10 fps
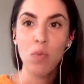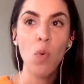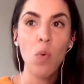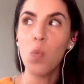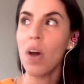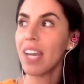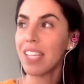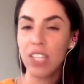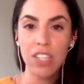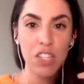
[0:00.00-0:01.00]

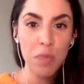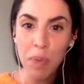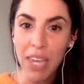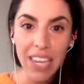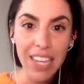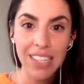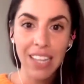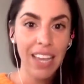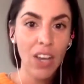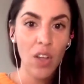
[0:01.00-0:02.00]
wanting to speak and
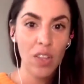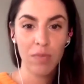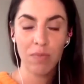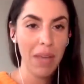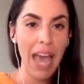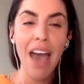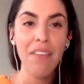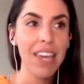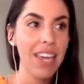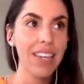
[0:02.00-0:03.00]
like
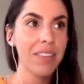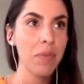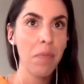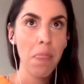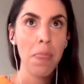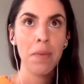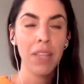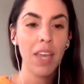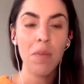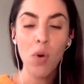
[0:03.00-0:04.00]
having like more
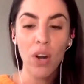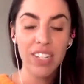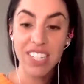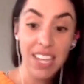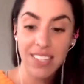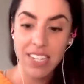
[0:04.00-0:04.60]
artistic,